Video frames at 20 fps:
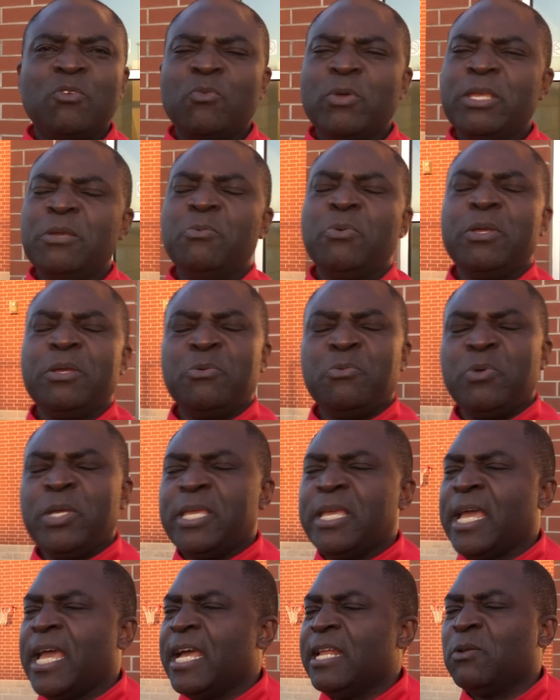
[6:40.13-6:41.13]

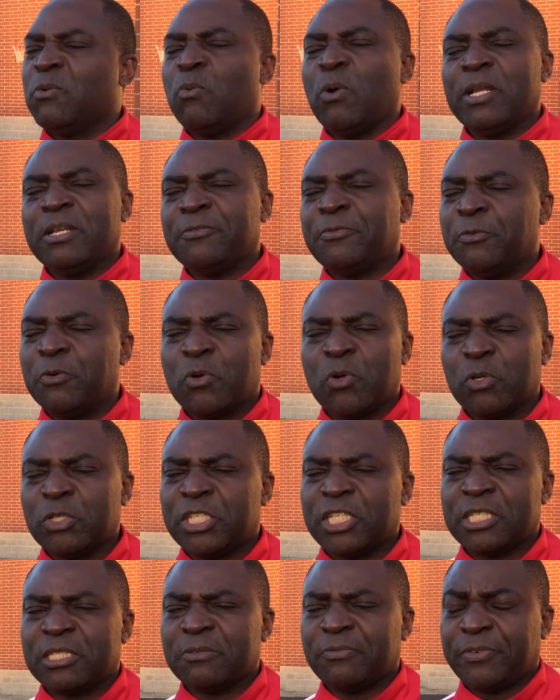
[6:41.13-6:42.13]
We had wonderful
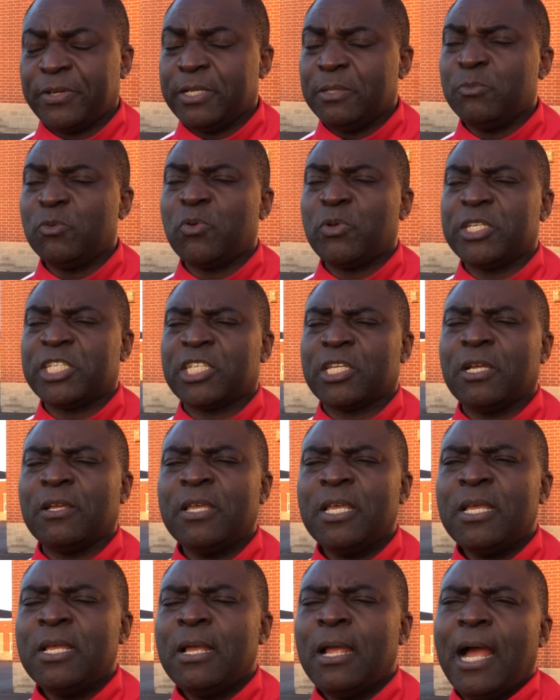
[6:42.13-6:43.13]
coaches. Freddie Mkwesha,
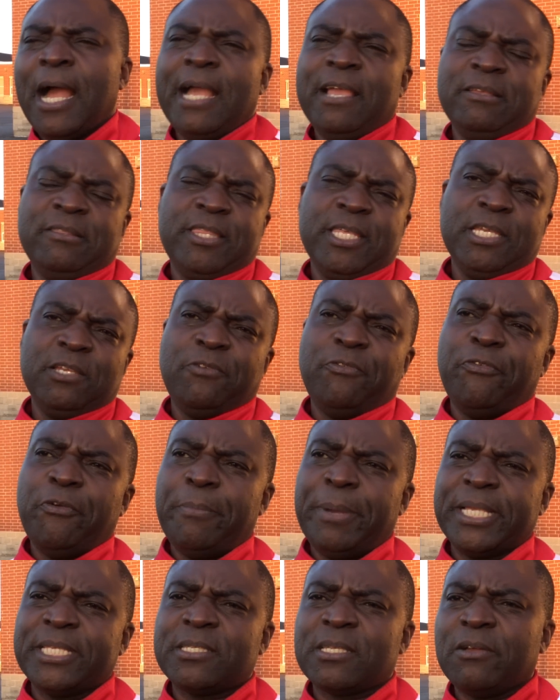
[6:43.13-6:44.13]
I think for
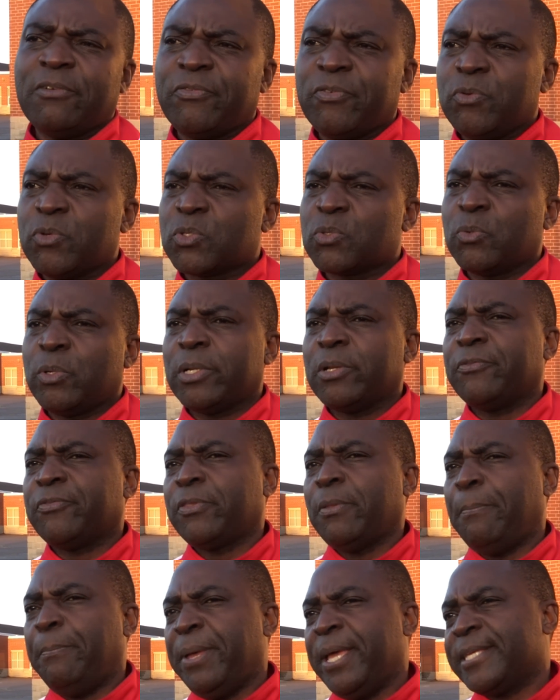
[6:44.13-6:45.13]
myself, he was one of
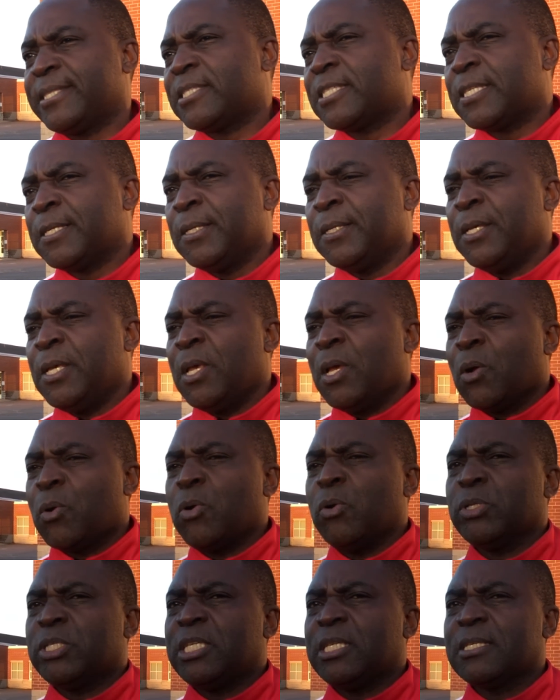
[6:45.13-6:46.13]
the best
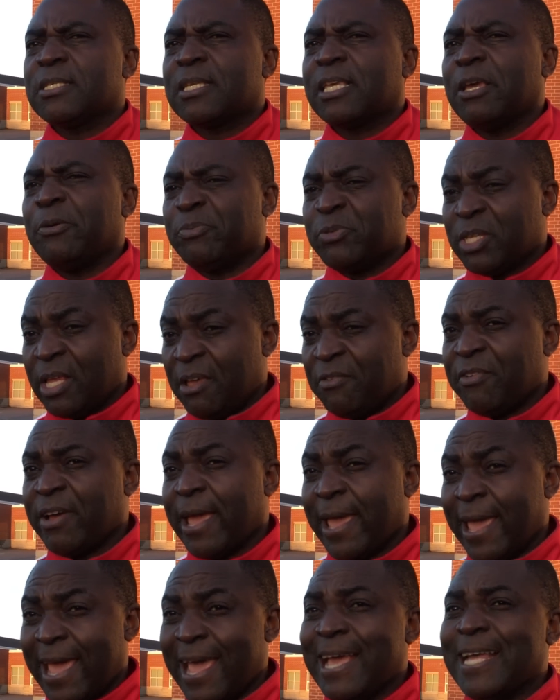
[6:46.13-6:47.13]
coaches Capes ever
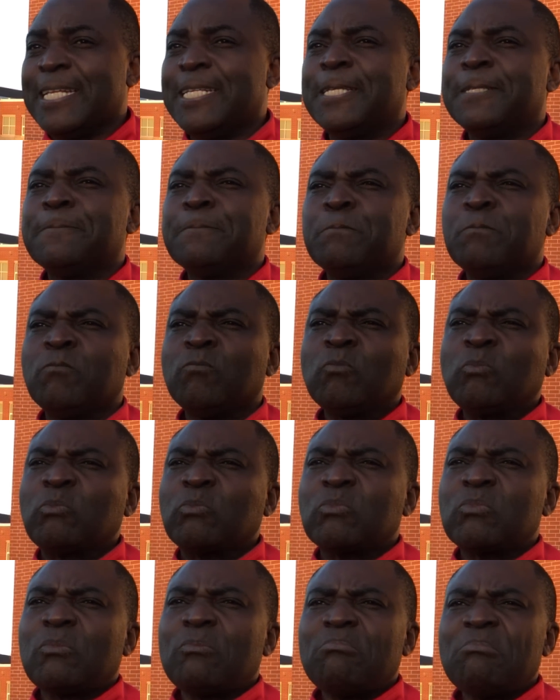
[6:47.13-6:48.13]
had.
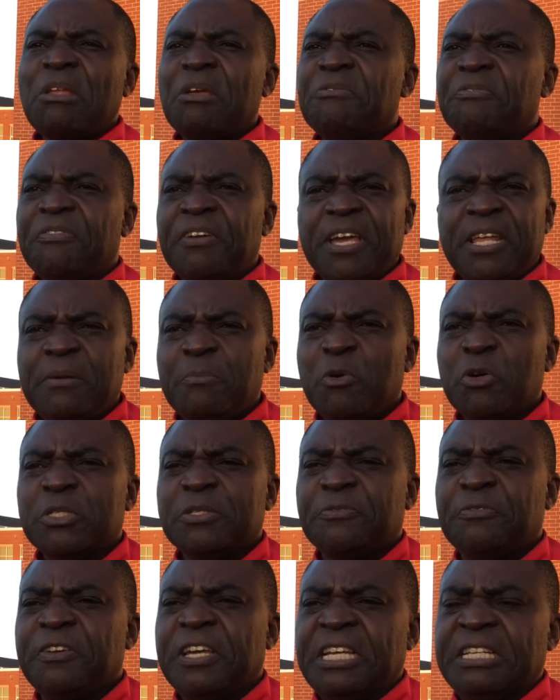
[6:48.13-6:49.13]
Very
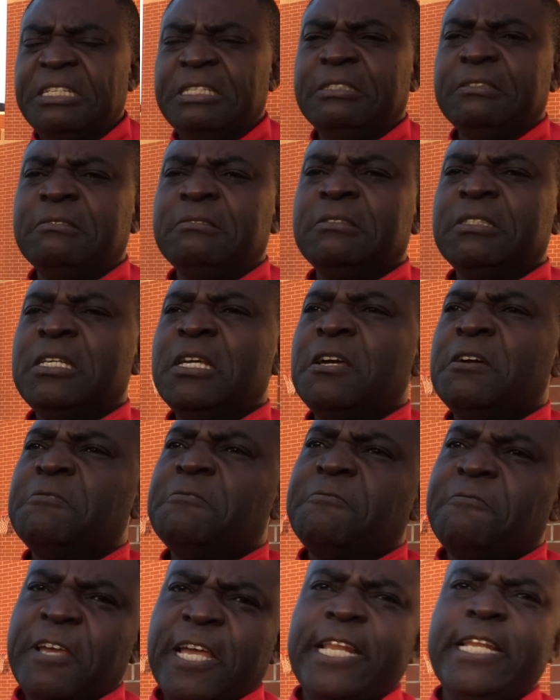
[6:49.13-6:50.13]
motivating,
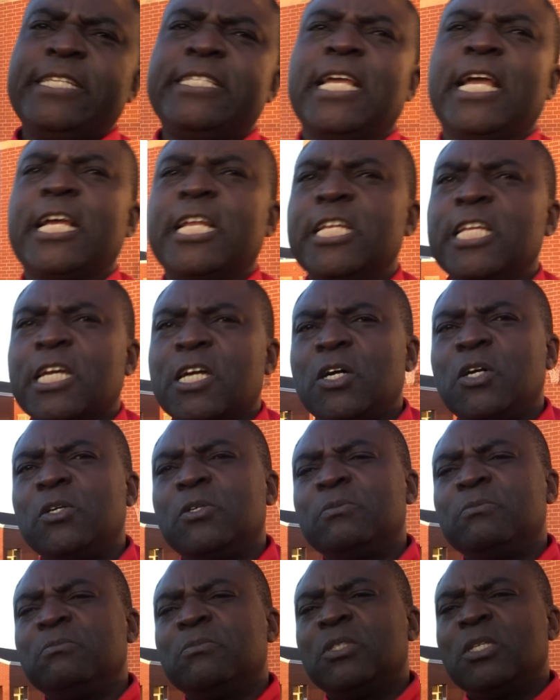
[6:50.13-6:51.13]
very
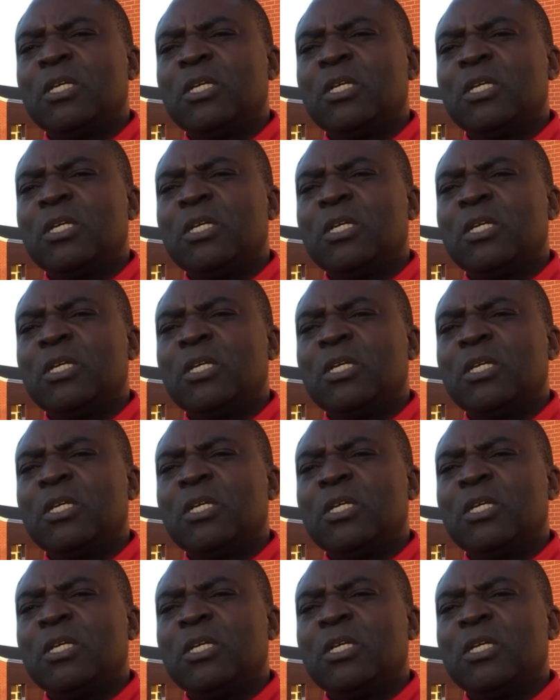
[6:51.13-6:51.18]
technical.